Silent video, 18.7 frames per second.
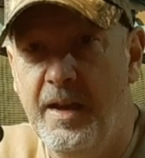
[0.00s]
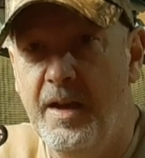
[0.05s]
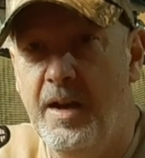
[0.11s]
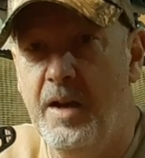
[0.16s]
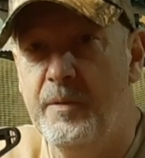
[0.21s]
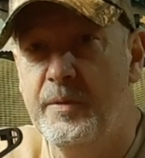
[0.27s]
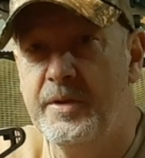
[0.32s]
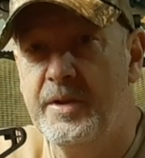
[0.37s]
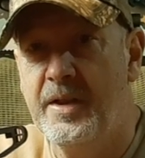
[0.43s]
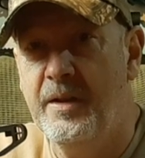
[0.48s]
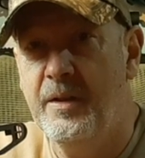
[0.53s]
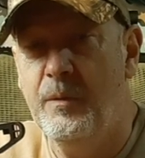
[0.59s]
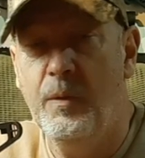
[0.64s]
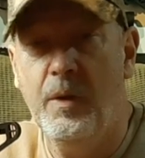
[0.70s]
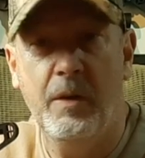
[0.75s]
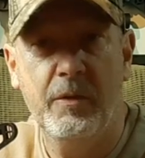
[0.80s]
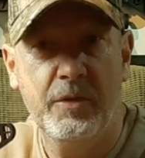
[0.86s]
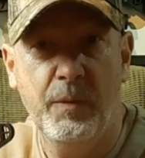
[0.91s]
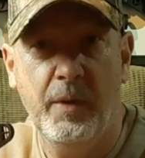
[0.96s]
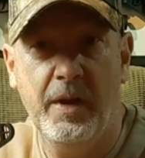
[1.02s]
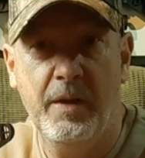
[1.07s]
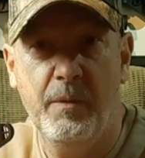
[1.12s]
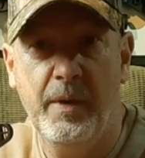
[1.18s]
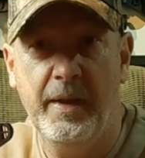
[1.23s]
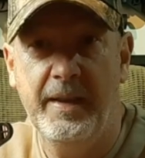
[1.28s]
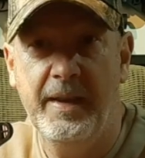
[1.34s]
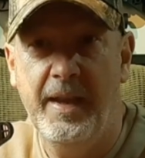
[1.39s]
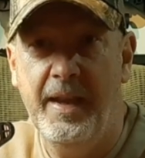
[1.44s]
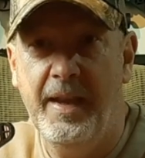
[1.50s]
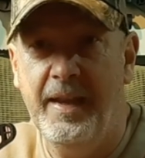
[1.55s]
I was well away.